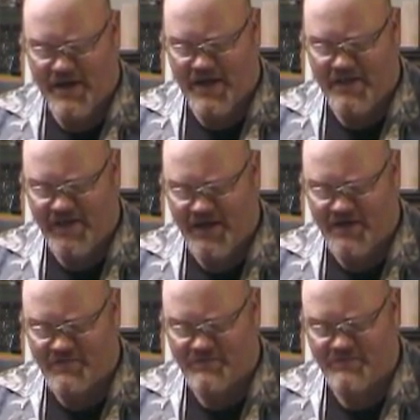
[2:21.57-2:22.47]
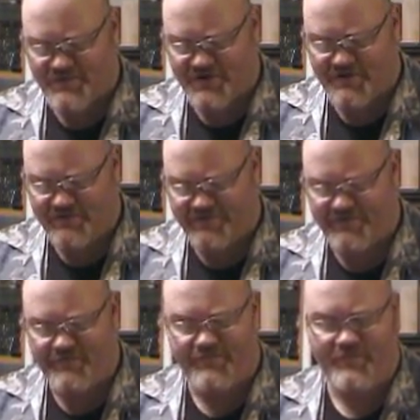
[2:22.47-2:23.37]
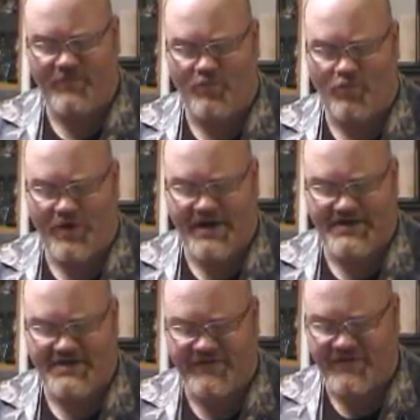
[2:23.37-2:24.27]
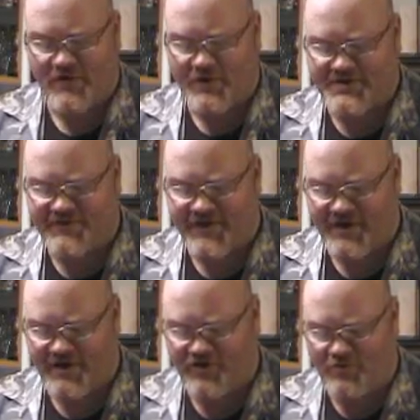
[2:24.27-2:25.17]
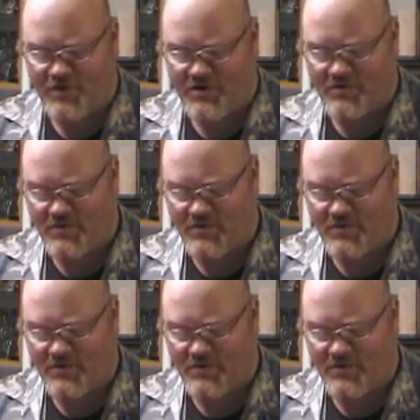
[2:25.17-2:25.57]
alien sort of race, even though it's fairly human.